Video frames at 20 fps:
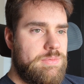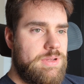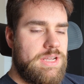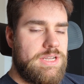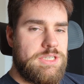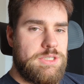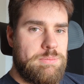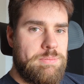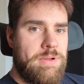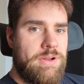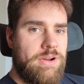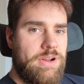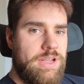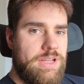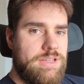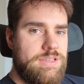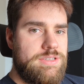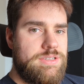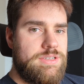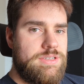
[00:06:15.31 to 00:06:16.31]

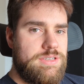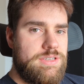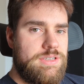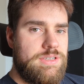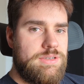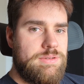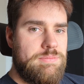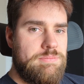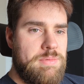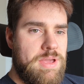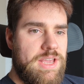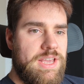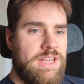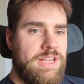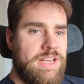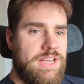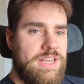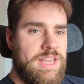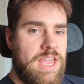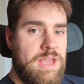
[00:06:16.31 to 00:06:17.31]
experience
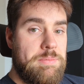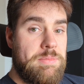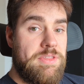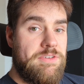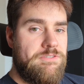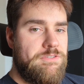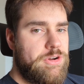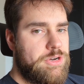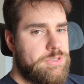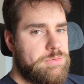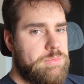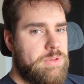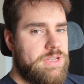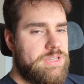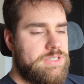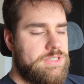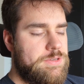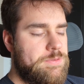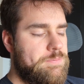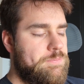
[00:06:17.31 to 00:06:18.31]
making a game in the first
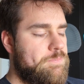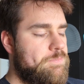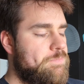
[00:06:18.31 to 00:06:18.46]
place.